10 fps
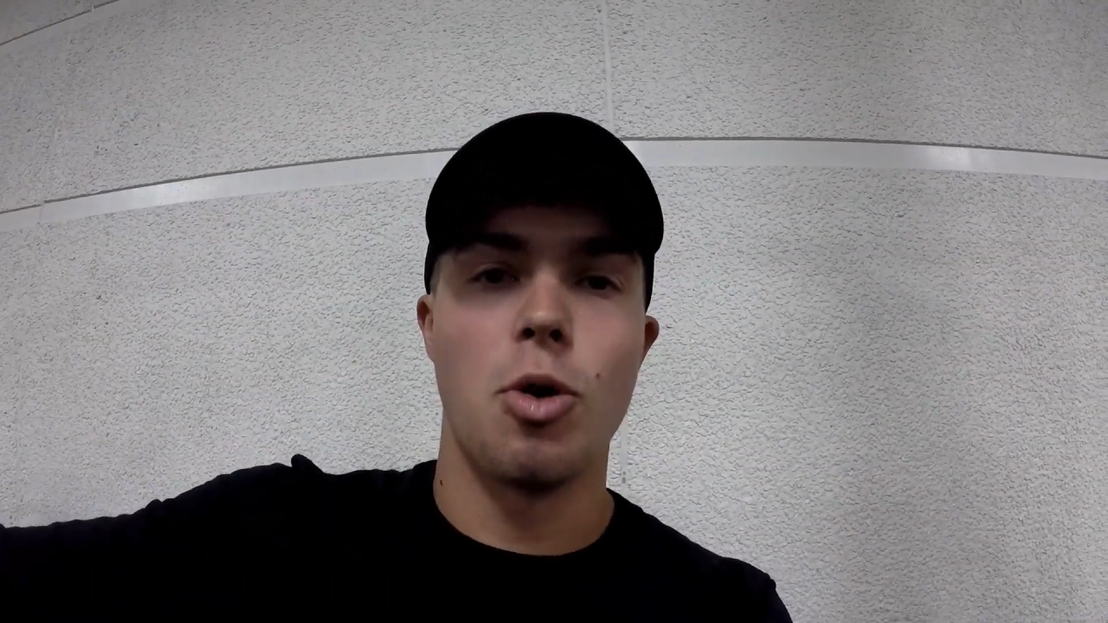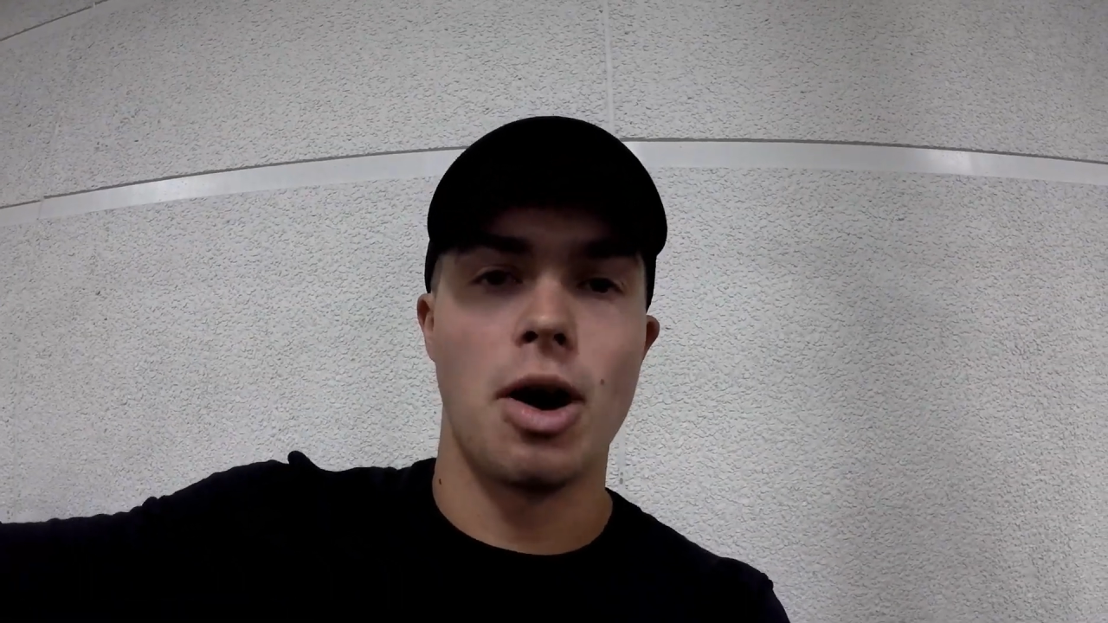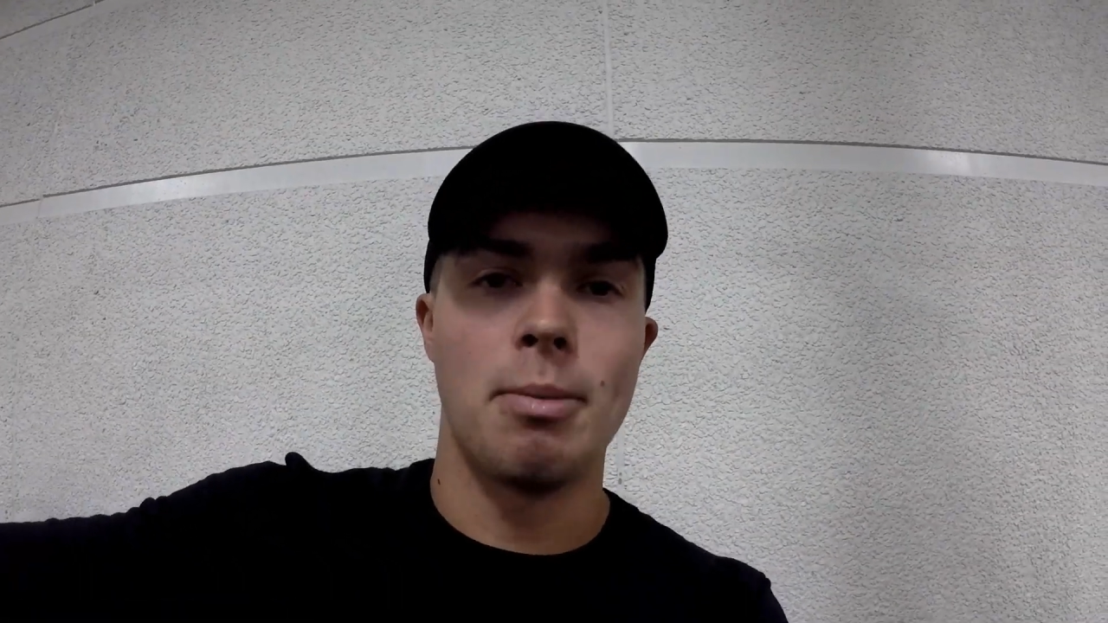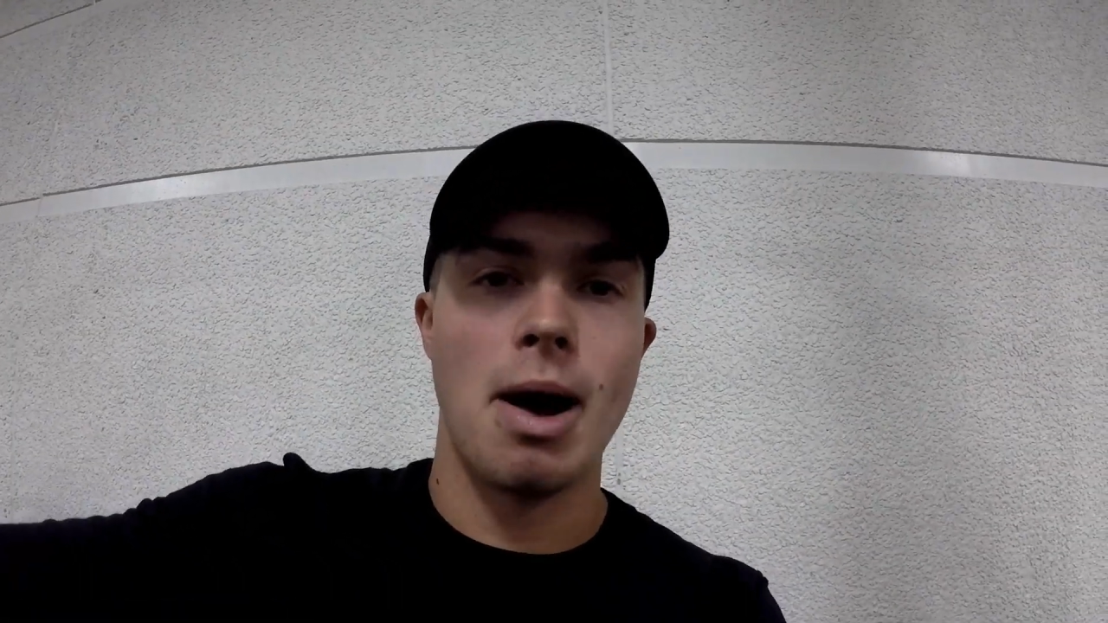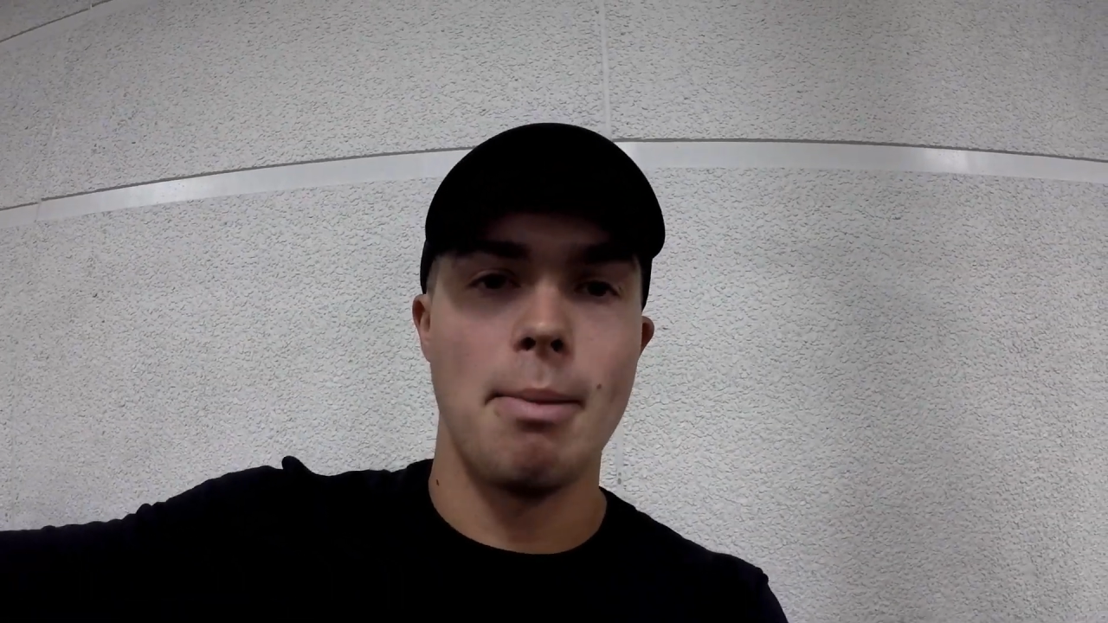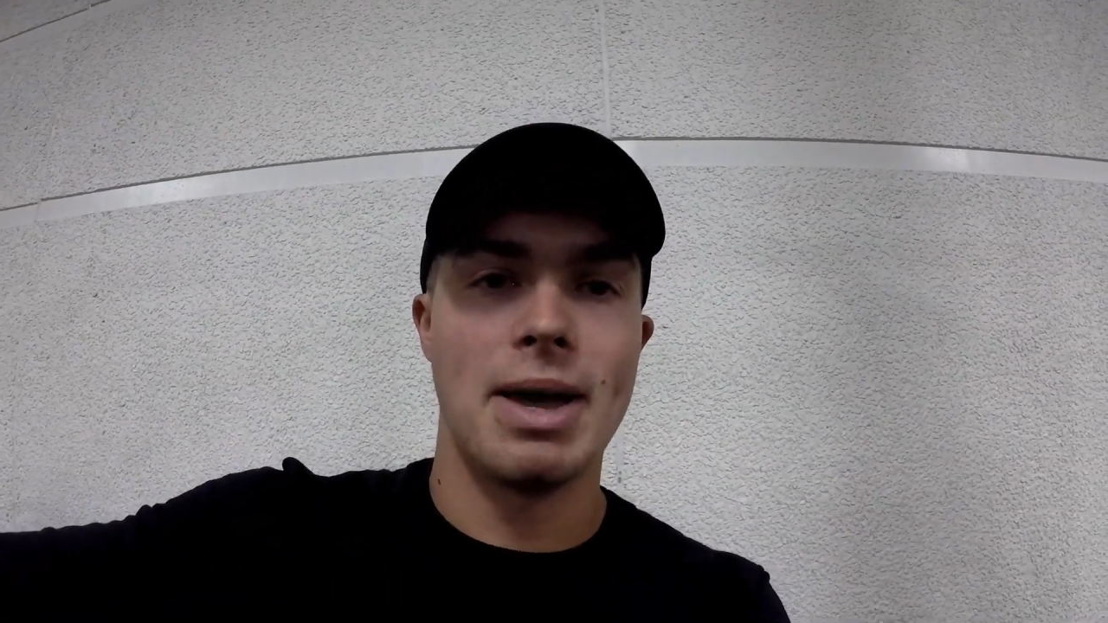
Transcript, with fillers: warm-up,